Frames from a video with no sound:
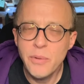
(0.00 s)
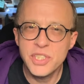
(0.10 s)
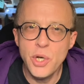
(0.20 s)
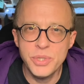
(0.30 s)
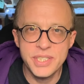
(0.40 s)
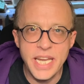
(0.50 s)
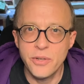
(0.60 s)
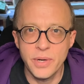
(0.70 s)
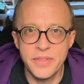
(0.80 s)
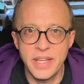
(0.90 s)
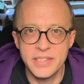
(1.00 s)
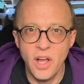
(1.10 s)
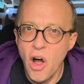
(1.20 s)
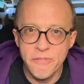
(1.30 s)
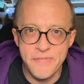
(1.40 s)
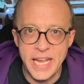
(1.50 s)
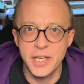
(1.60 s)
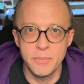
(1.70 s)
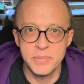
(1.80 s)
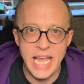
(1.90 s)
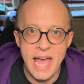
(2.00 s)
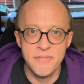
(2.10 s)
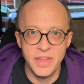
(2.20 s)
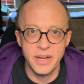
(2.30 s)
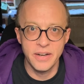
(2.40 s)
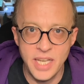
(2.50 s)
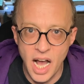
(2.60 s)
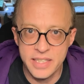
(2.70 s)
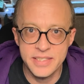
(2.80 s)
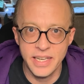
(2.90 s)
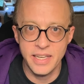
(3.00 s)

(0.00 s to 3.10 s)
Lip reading: it's no secret that all fandoms have their toxic